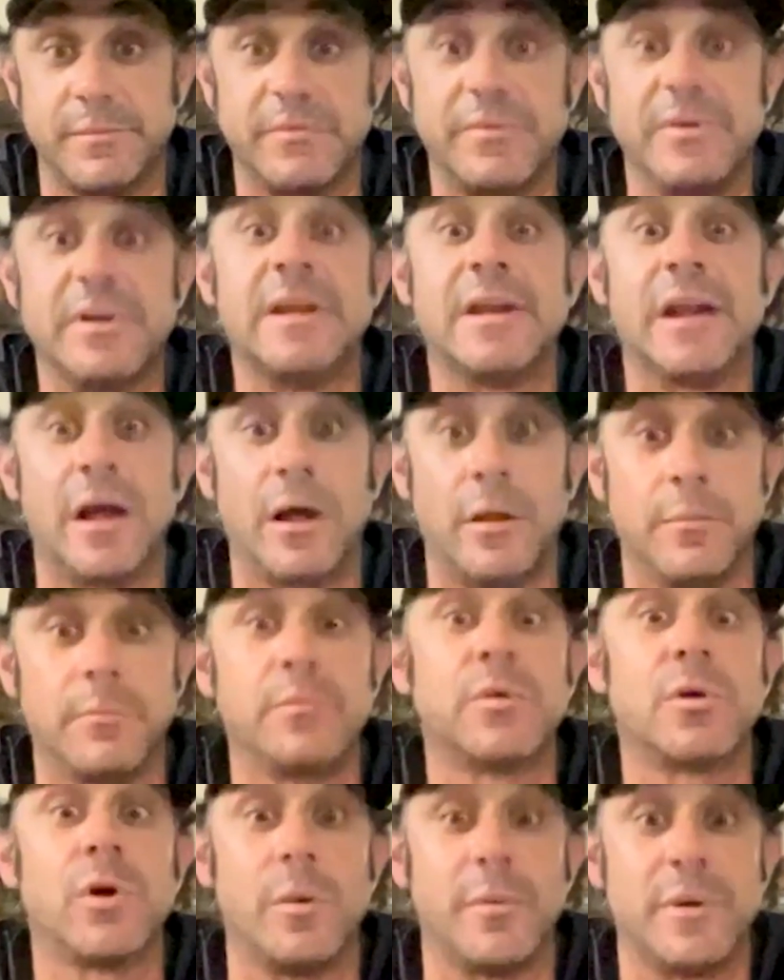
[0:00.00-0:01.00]
if you need
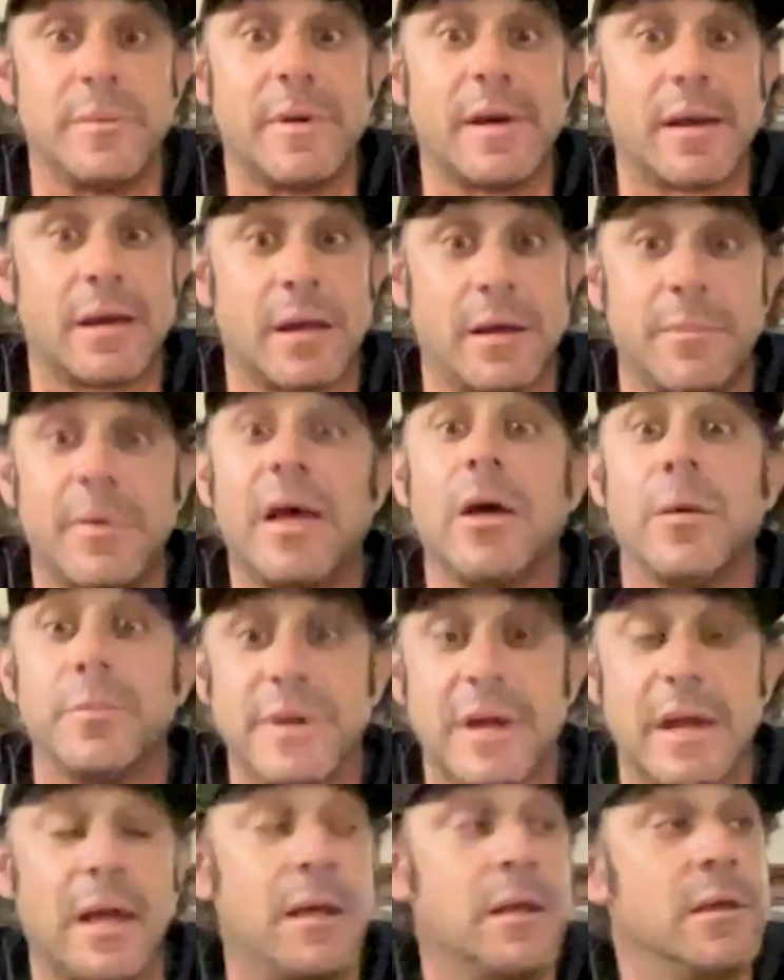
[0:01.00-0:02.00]
help, call me back up. I'll help
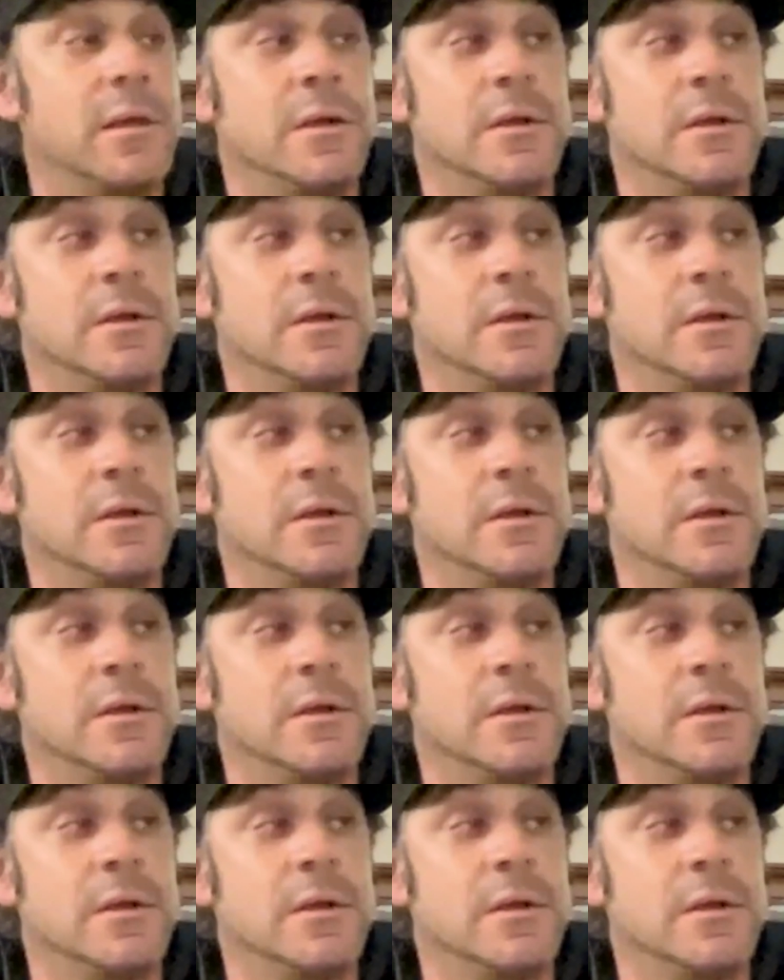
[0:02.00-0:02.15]
you out.